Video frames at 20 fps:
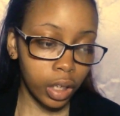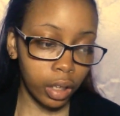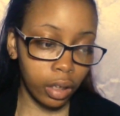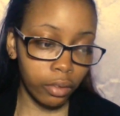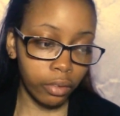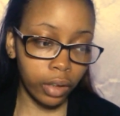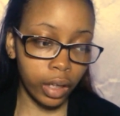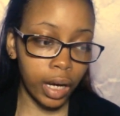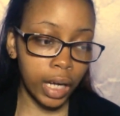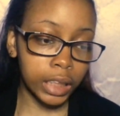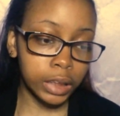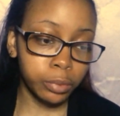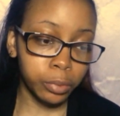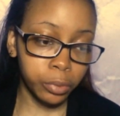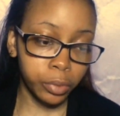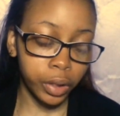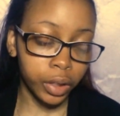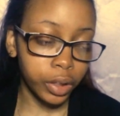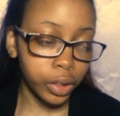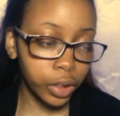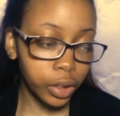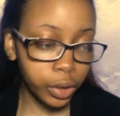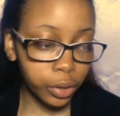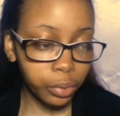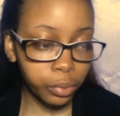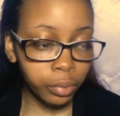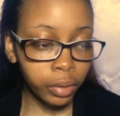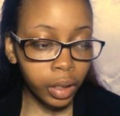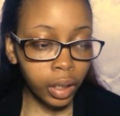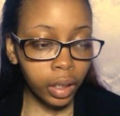and the gospel in
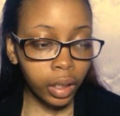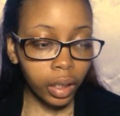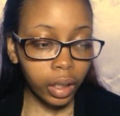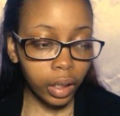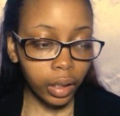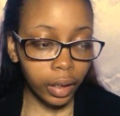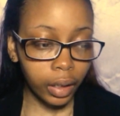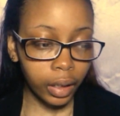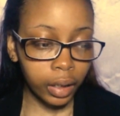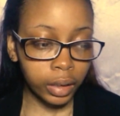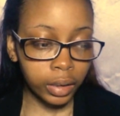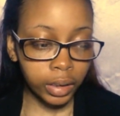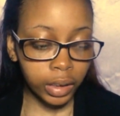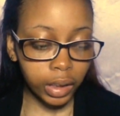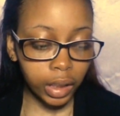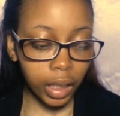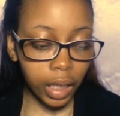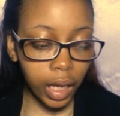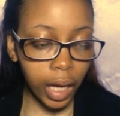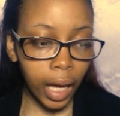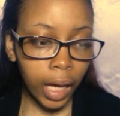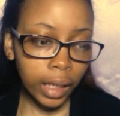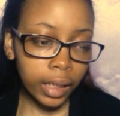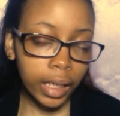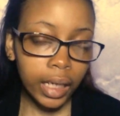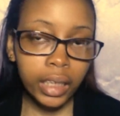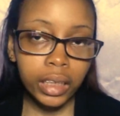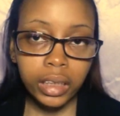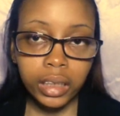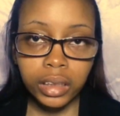you. And I
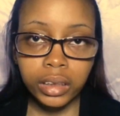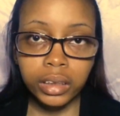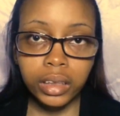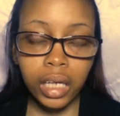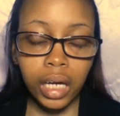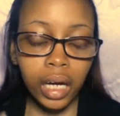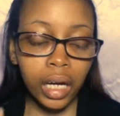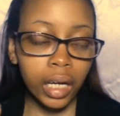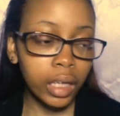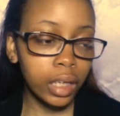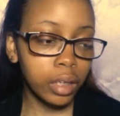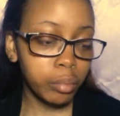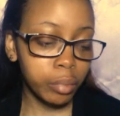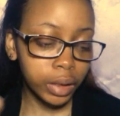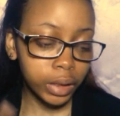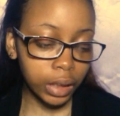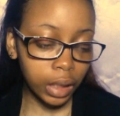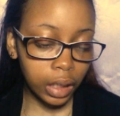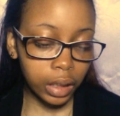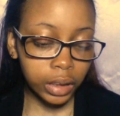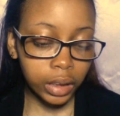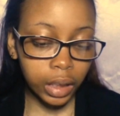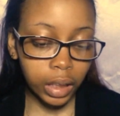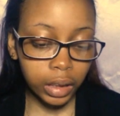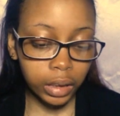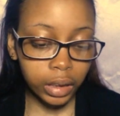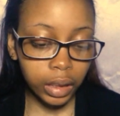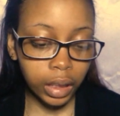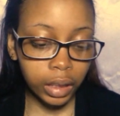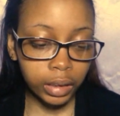like this. I am excited to get
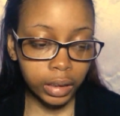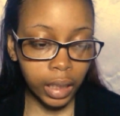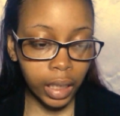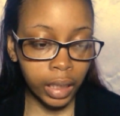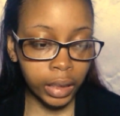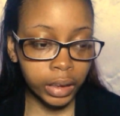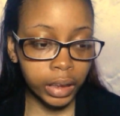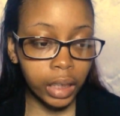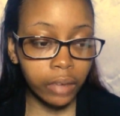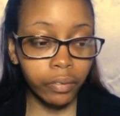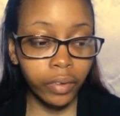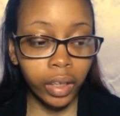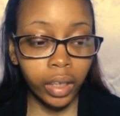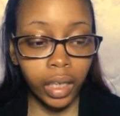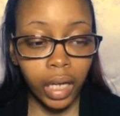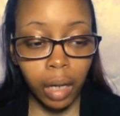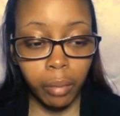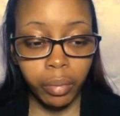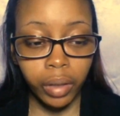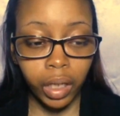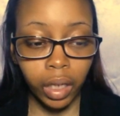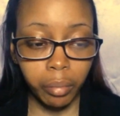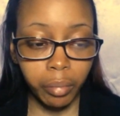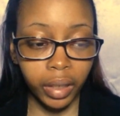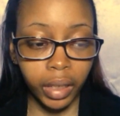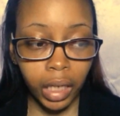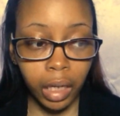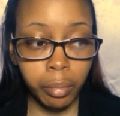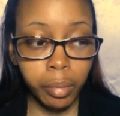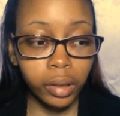into this. I actually have another copy
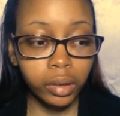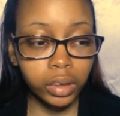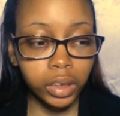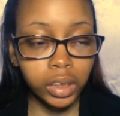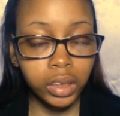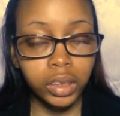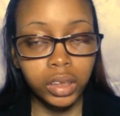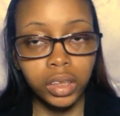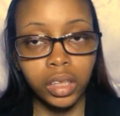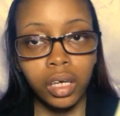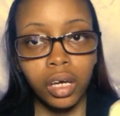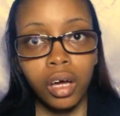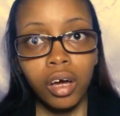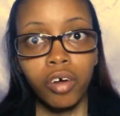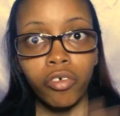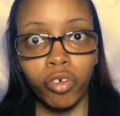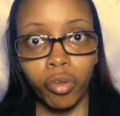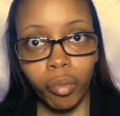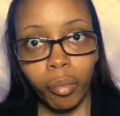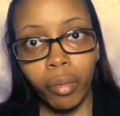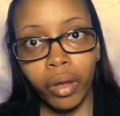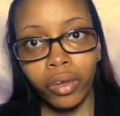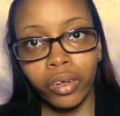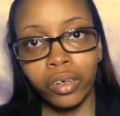coming that I purchased from my